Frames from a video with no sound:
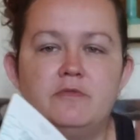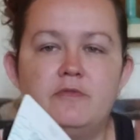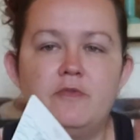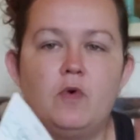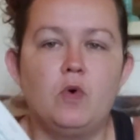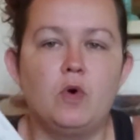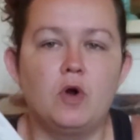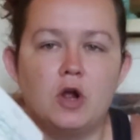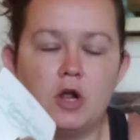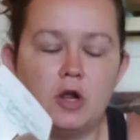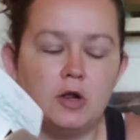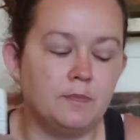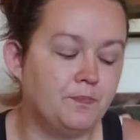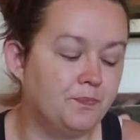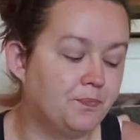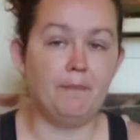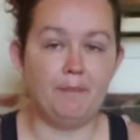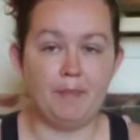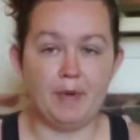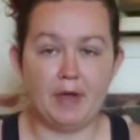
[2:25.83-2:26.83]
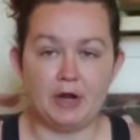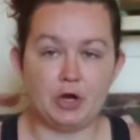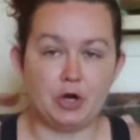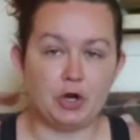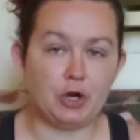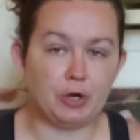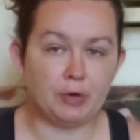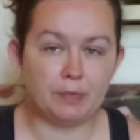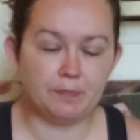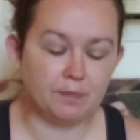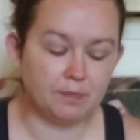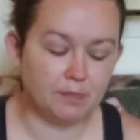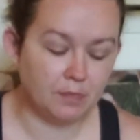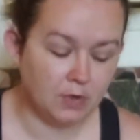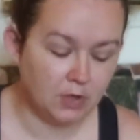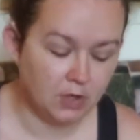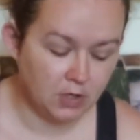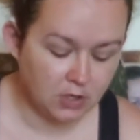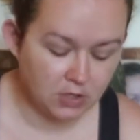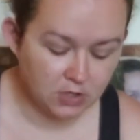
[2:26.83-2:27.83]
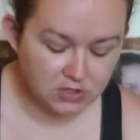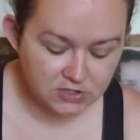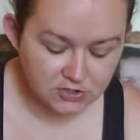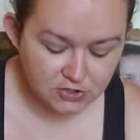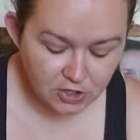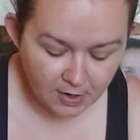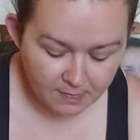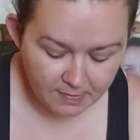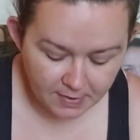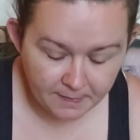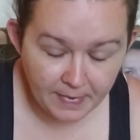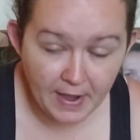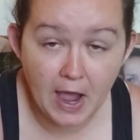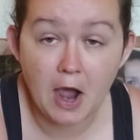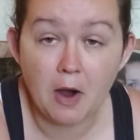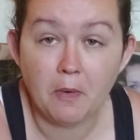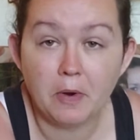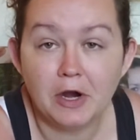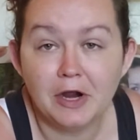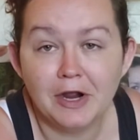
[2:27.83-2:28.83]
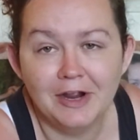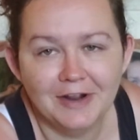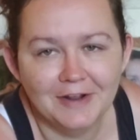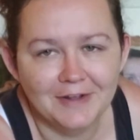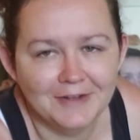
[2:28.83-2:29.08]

for better scrubbing power.